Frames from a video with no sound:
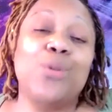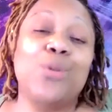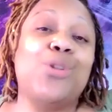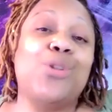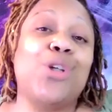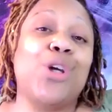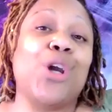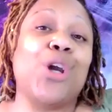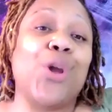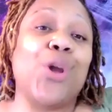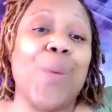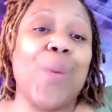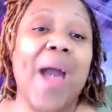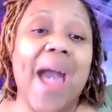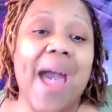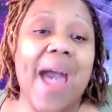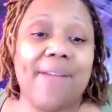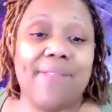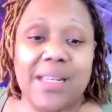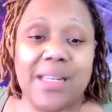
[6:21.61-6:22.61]
Do you
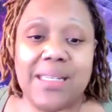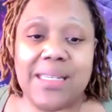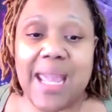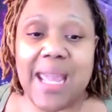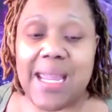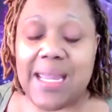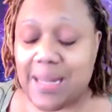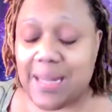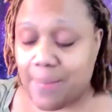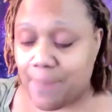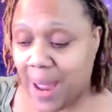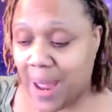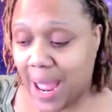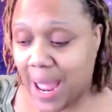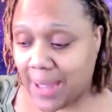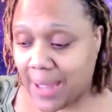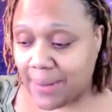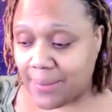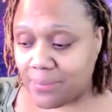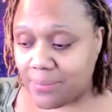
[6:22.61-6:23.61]
have a date in
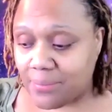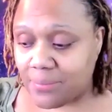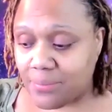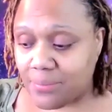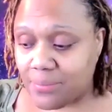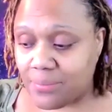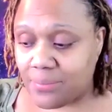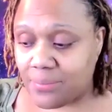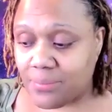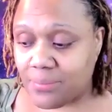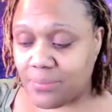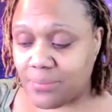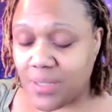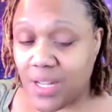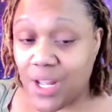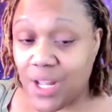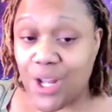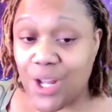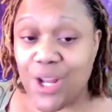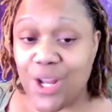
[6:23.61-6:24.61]
mind?
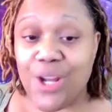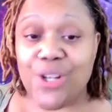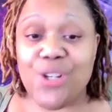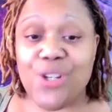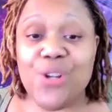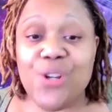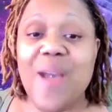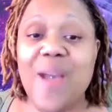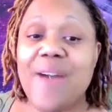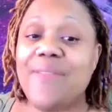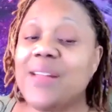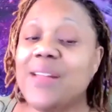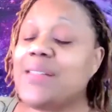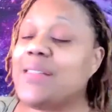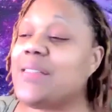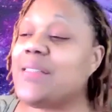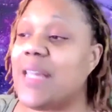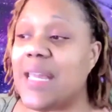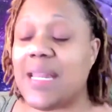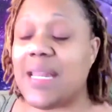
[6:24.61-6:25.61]
Do you have a
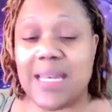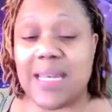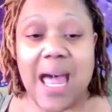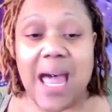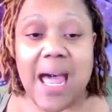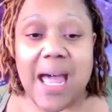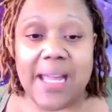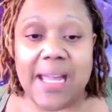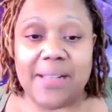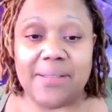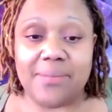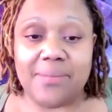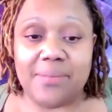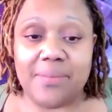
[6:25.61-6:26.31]
deadline?